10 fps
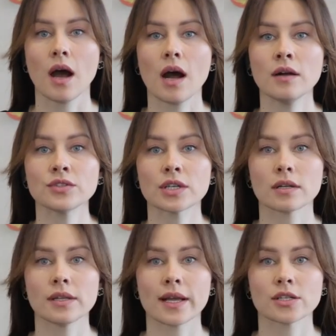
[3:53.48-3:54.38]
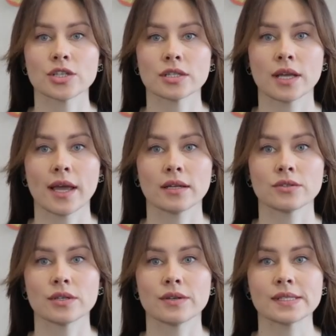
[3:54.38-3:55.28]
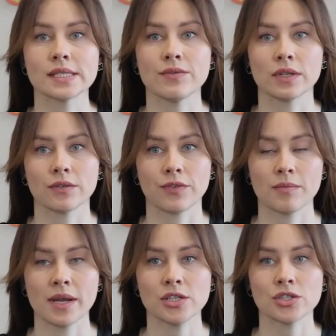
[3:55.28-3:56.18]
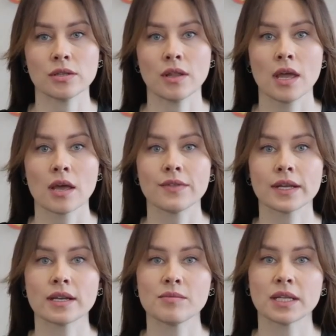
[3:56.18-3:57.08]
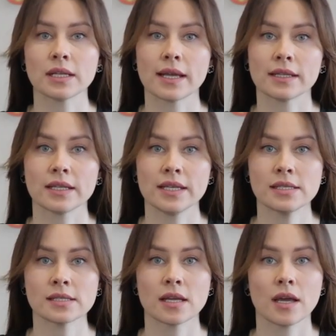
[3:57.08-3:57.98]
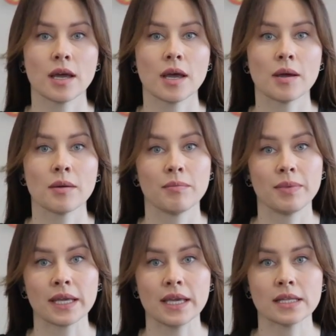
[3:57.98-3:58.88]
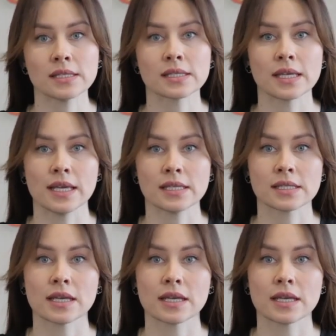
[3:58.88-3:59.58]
After collection and receiving information, the criminal analyst begins its